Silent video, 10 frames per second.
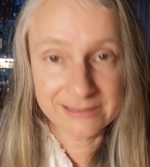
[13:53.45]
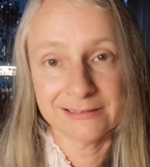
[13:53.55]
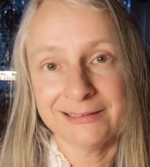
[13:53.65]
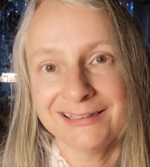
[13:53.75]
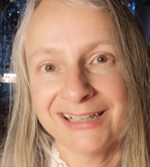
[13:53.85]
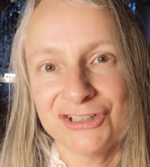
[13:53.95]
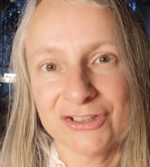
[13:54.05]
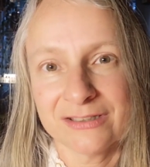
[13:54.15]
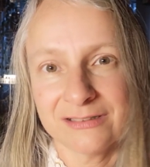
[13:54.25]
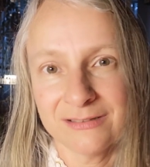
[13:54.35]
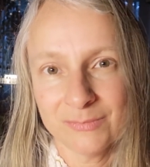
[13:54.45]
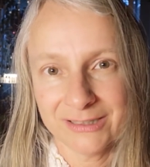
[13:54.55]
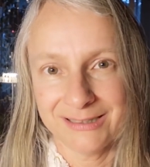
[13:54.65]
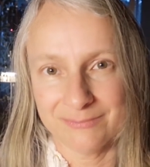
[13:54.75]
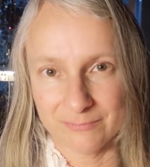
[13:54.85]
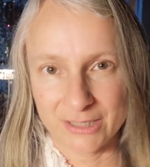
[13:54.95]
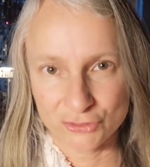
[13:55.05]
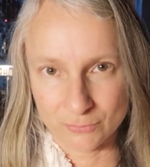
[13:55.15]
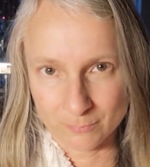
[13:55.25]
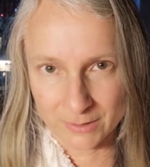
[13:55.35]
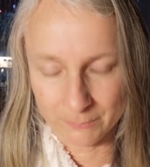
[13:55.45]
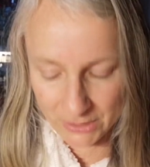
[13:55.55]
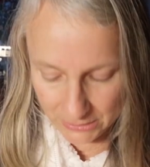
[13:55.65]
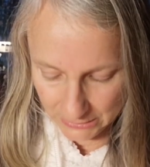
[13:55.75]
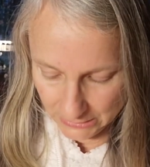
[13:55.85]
easily digested by Pachamama.